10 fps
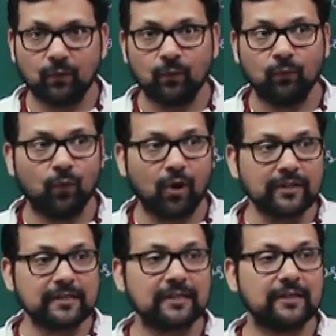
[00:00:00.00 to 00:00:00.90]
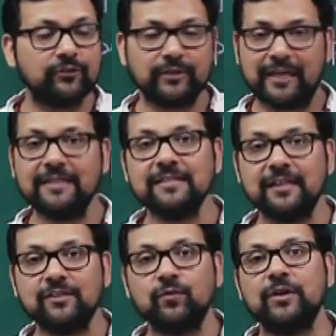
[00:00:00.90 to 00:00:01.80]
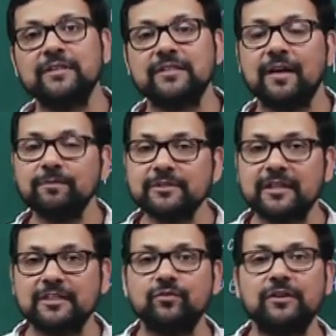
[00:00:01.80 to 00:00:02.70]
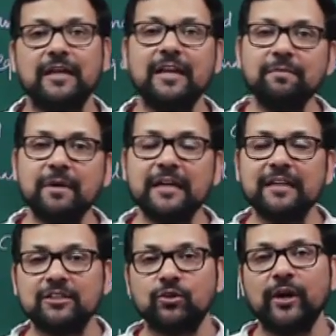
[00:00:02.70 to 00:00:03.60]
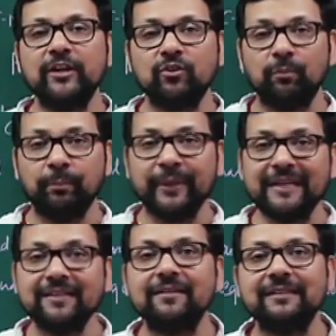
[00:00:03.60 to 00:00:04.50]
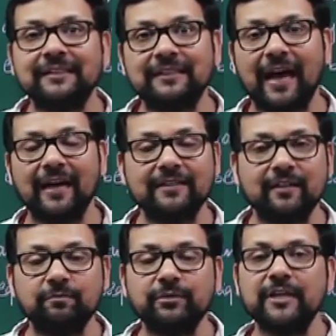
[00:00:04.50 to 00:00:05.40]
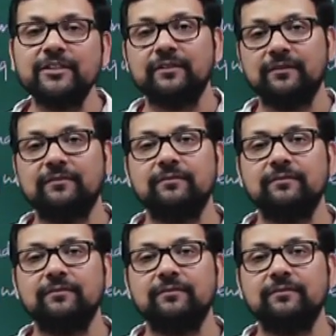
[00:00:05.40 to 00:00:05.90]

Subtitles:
What utensils, what substance, what element is going to bear that temperature?